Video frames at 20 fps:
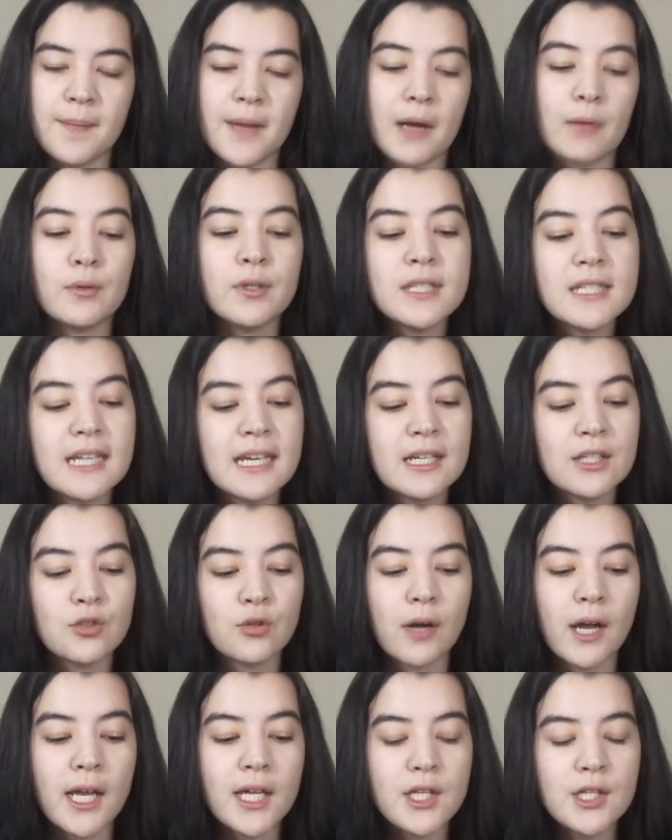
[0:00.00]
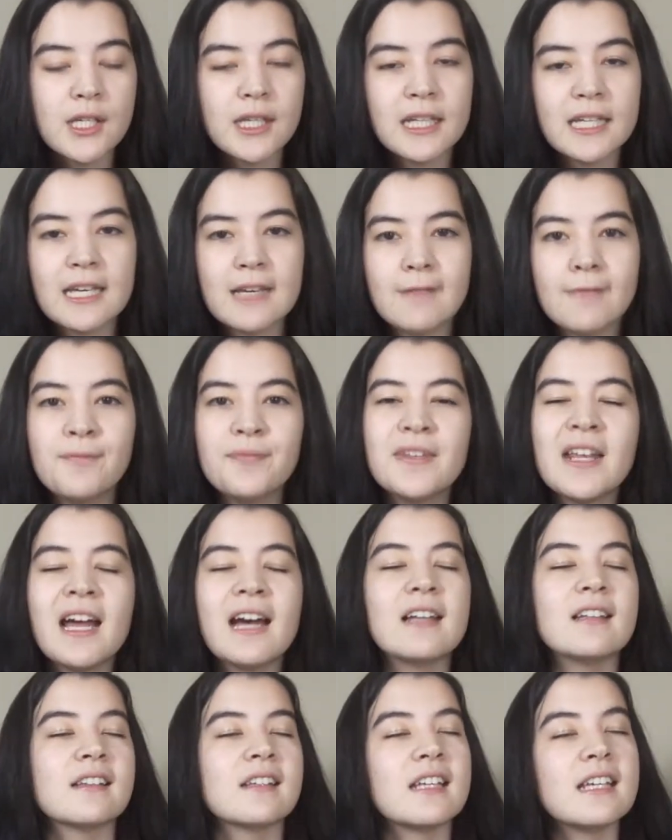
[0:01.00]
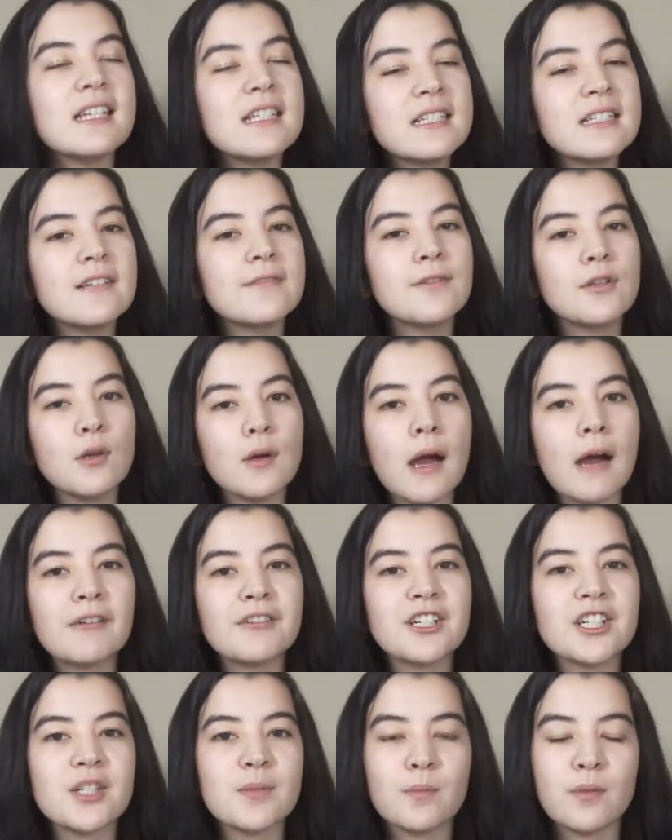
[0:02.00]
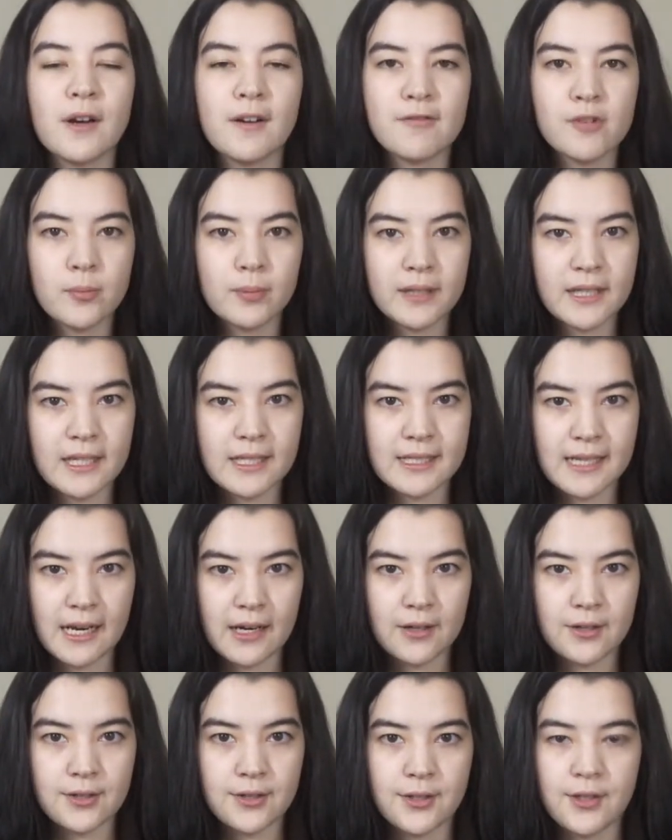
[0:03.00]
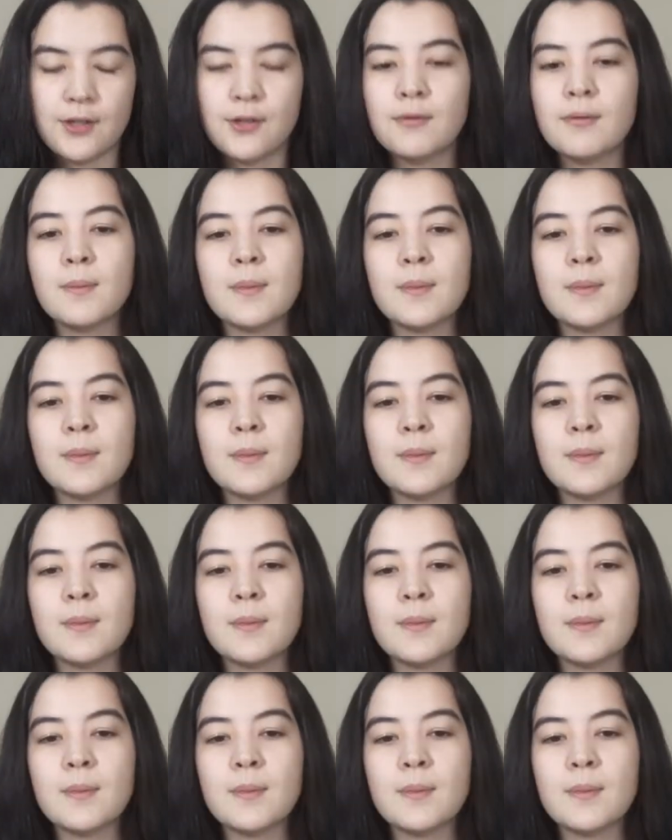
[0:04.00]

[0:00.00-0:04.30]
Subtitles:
I will say try to leave at least a few hours, preferably a day or two,